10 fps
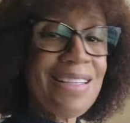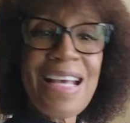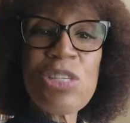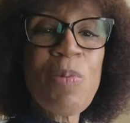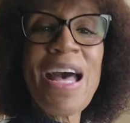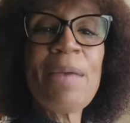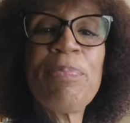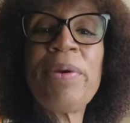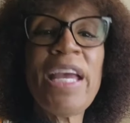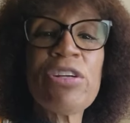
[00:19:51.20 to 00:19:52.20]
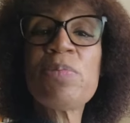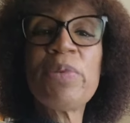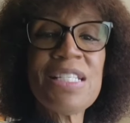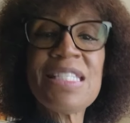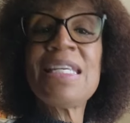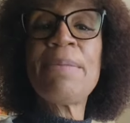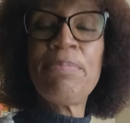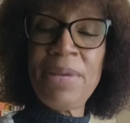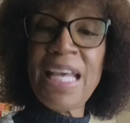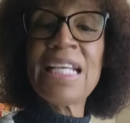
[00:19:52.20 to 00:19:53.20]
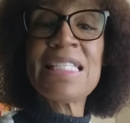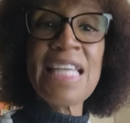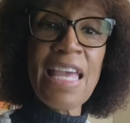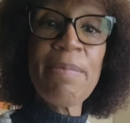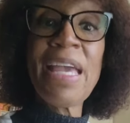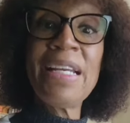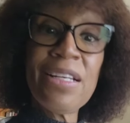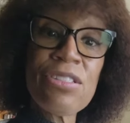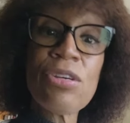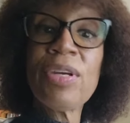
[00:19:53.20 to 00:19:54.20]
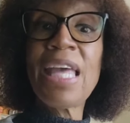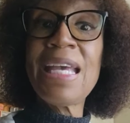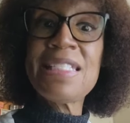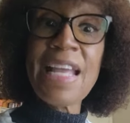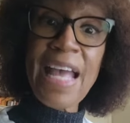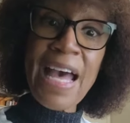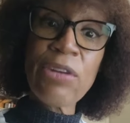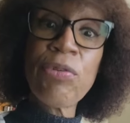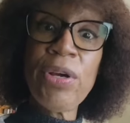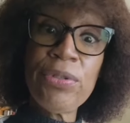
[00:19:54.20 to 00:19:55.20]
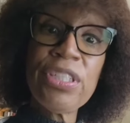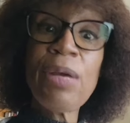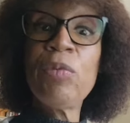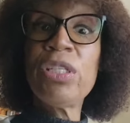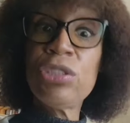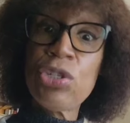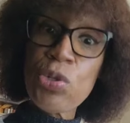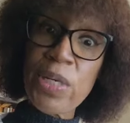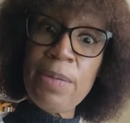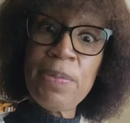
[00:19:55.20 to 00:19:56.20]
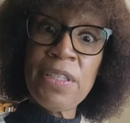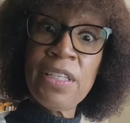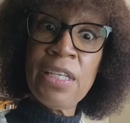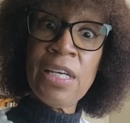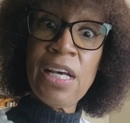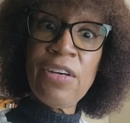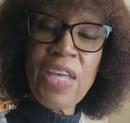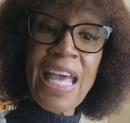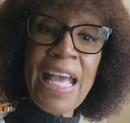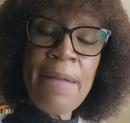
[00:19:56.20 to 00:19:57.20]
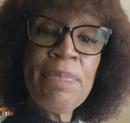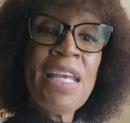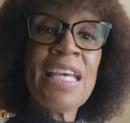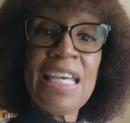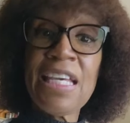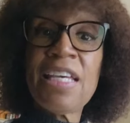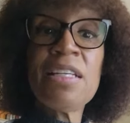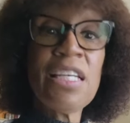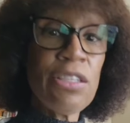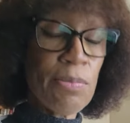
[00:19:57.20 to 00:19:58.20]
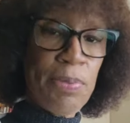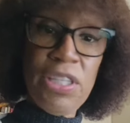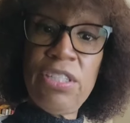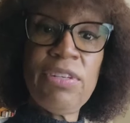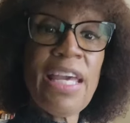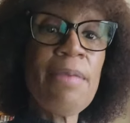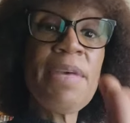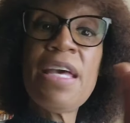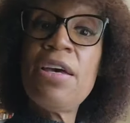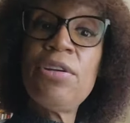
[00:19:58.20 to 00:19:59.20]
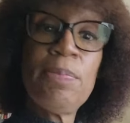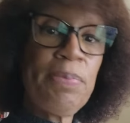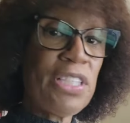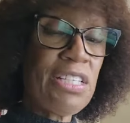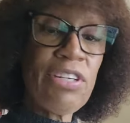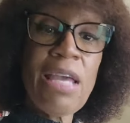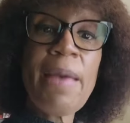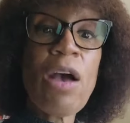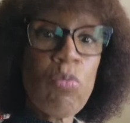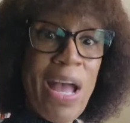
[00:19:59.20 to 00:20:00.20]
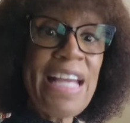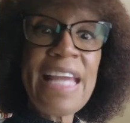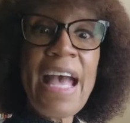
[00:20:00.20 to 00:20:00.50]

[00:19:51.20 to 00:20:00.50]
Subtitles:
that's why Paris Prince and Blanket's name ain't in it. So in case they got grown and they wanted to trip, Okay? He can either put their name in or put their name out. Right